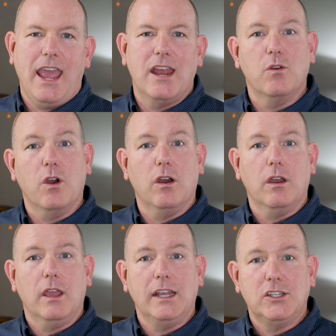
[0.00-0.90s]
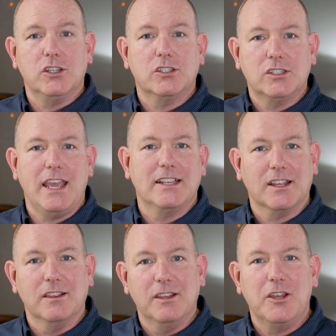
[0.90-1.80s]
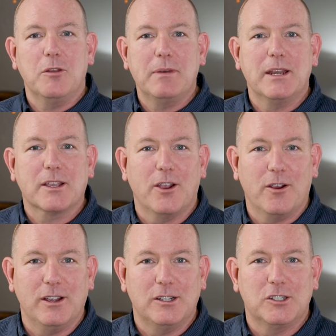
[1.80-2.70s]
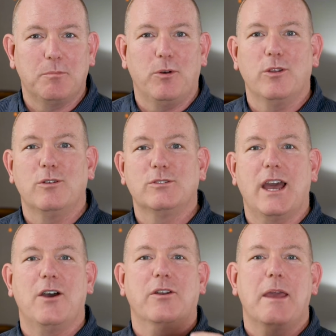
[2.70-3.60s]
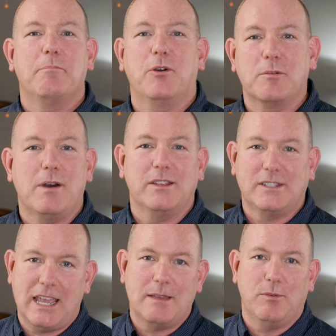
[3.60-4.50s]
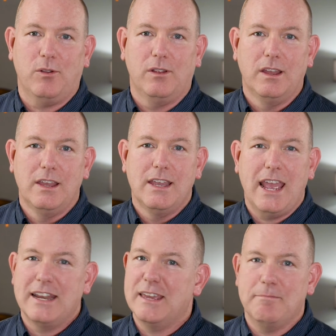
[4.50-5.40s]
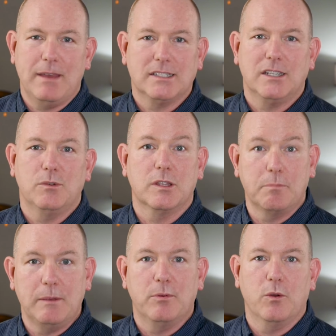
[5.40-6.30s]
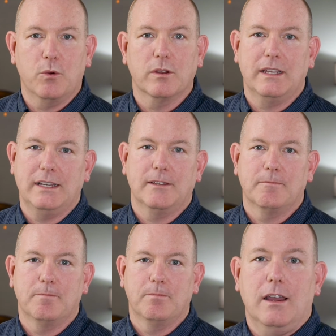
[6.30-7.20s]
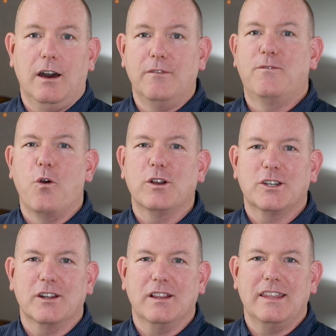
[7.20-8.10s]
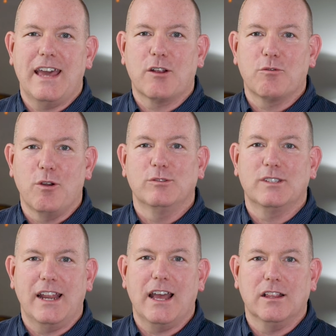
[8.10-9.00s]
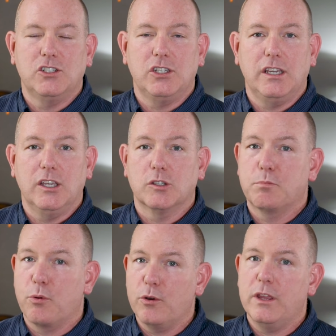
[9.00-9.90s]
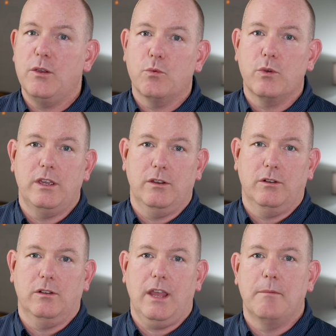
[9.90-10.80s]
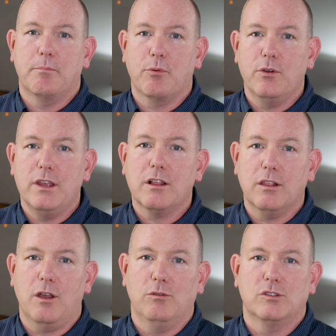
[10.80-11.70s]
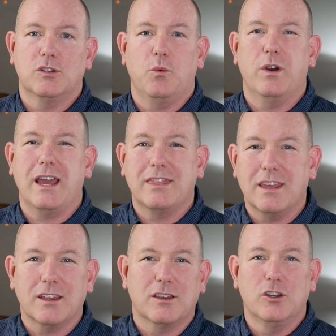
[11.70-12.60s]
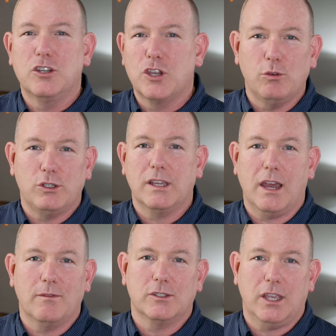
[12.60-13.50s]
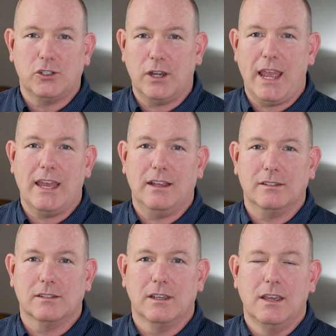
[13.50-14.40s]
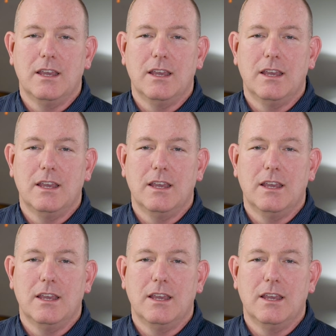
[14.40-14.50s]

and it just takes a little bit of courage to pull those out and put them on the table and get messy with the people that we're leading. Unfortunately, that gross analogy is pretty real and pretty close to what I think a good coaching conversation has.